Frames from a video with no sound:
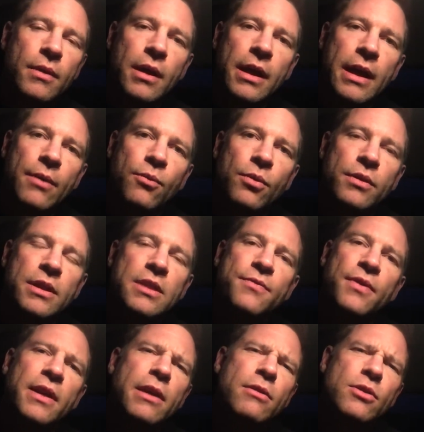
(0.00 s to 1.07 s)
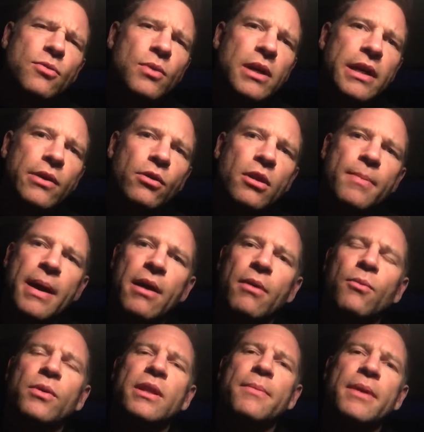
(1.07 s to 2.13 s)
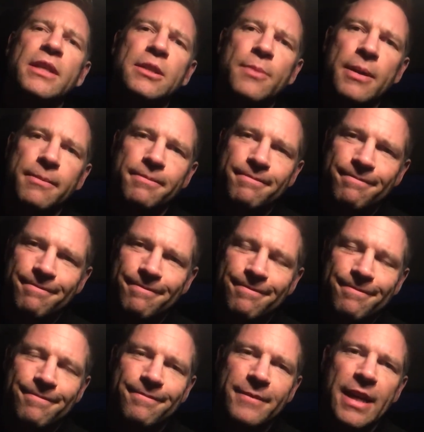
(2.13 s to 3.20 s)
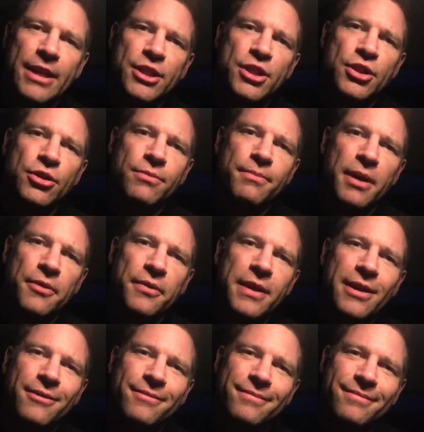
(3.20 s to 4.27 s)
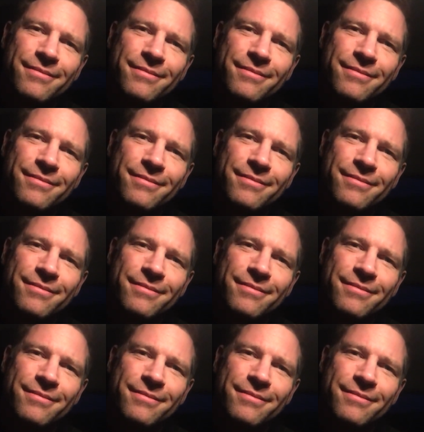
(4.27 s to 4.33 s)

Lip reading: again, what these videos are really all about and what they mean to me. Catch you soon. Bye for now.